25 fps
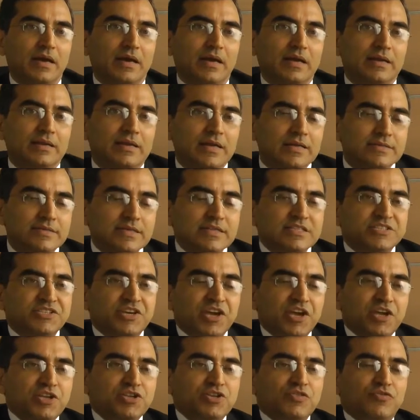Does it
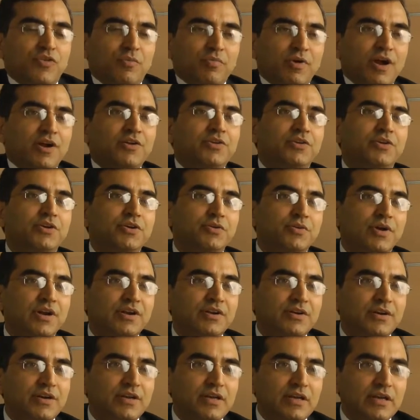change from country to
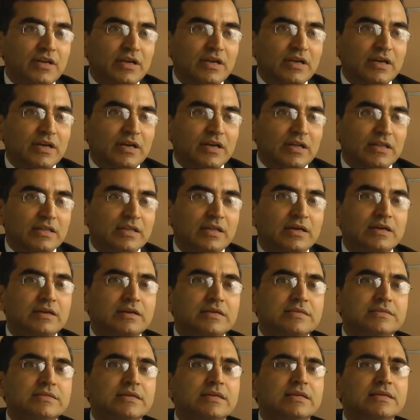country? The
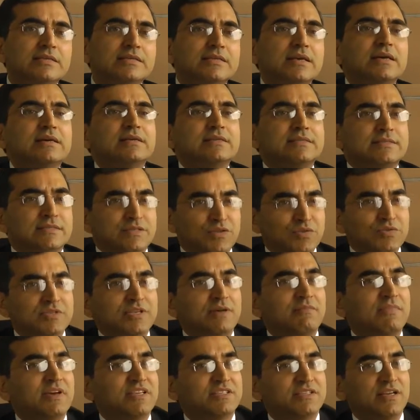answer is to
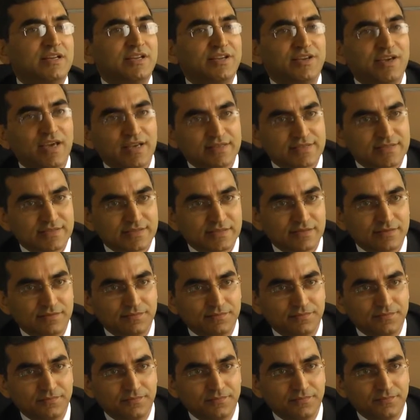some extent yes,
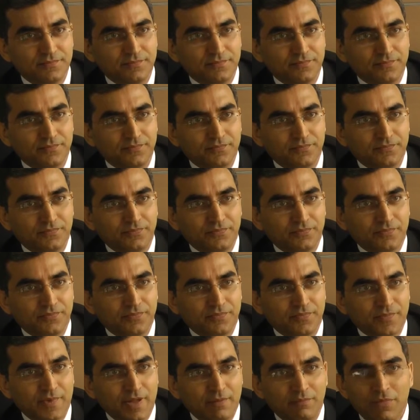
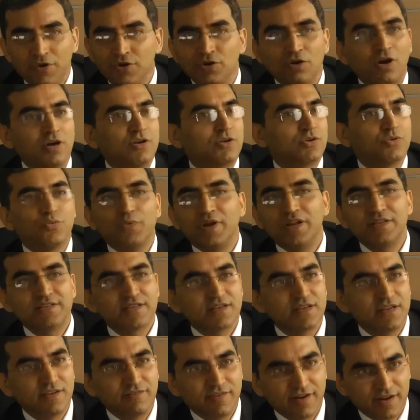but not to a very
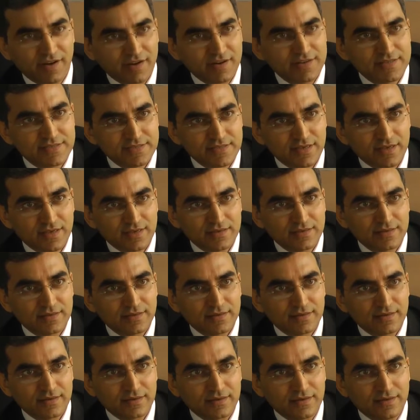significant extent.
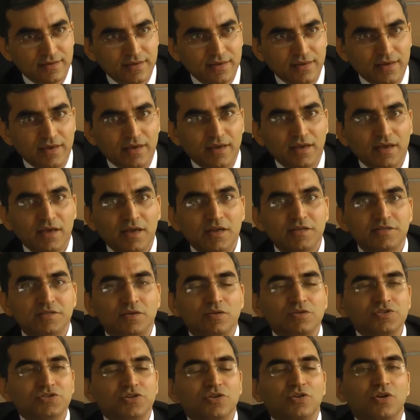It's a
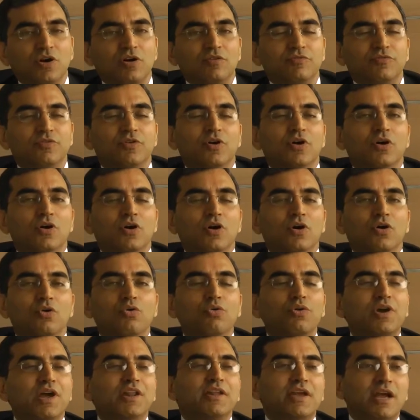question of
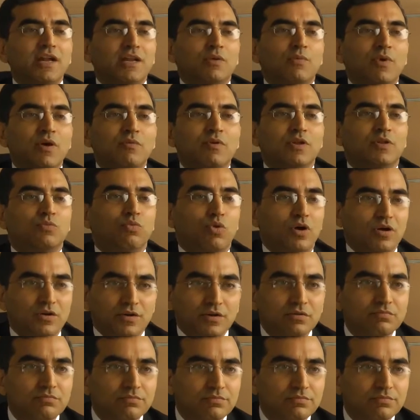who can get away with what.